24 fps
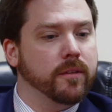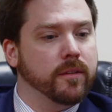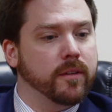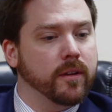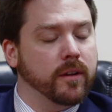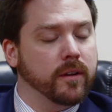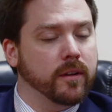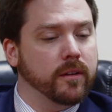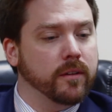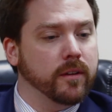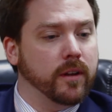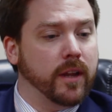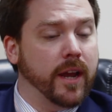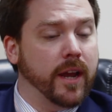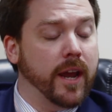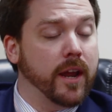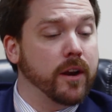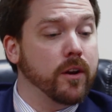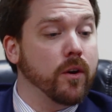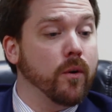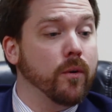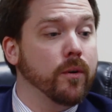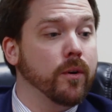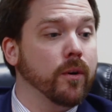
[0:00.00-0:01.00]
the
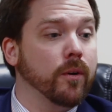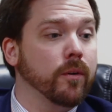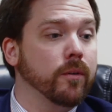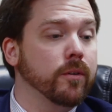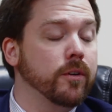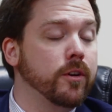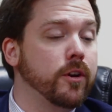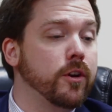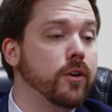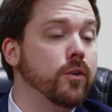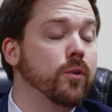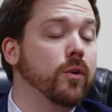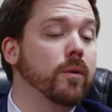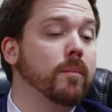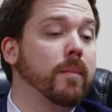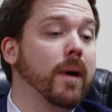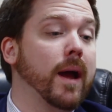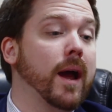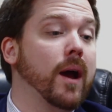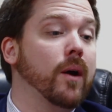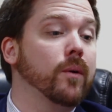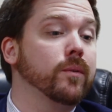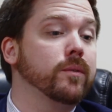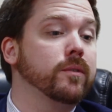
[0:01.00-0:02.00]
landowner knew
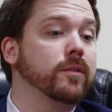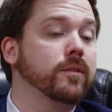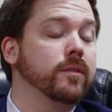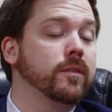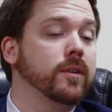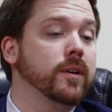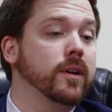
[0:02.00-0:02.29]
about